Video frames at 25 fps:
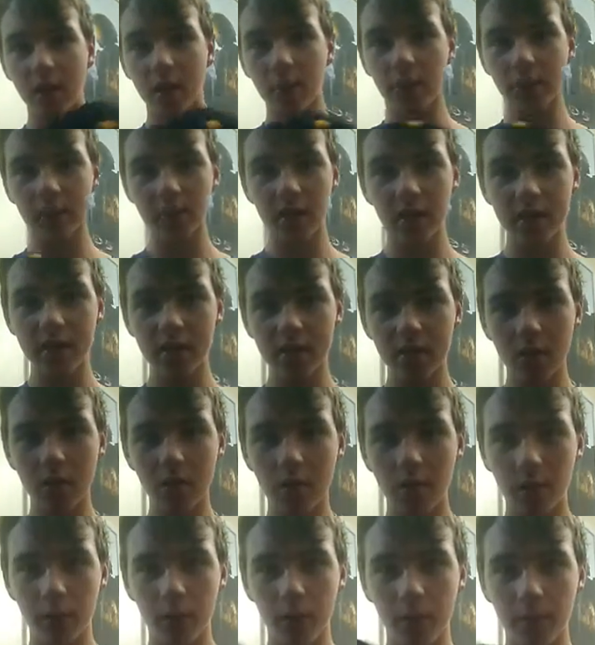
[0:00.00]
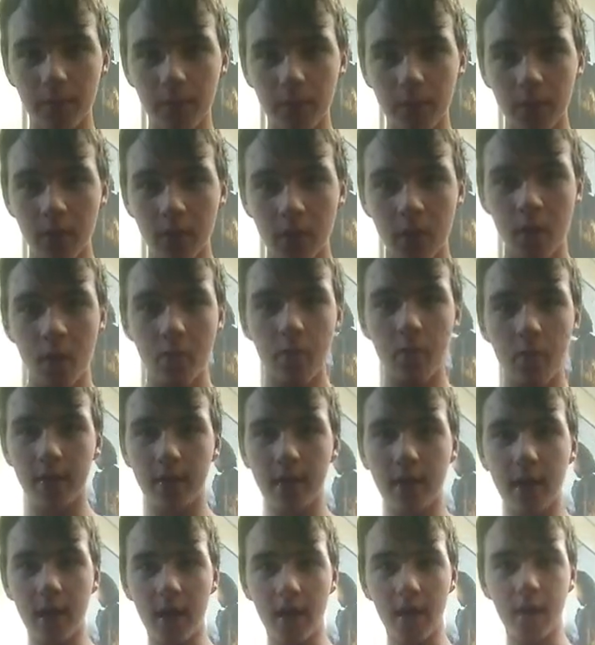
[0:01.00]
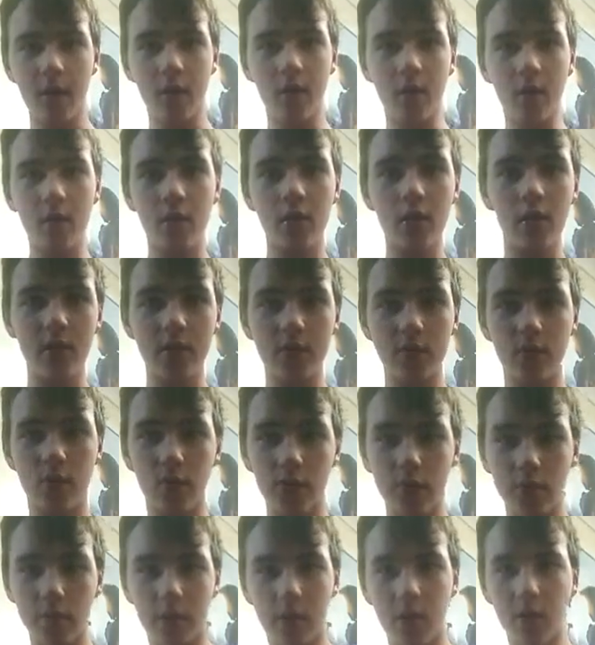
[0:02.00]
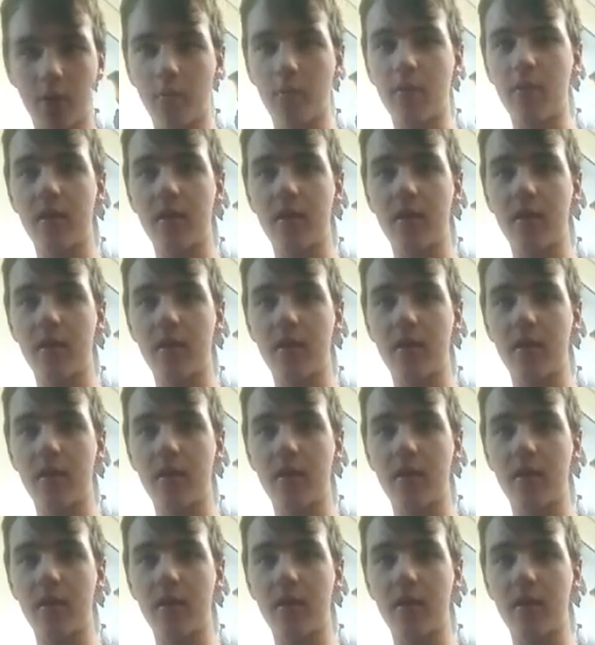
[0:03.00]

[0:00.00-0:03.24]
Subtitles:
couple of days ago, and I got my dad. He's awesome. He got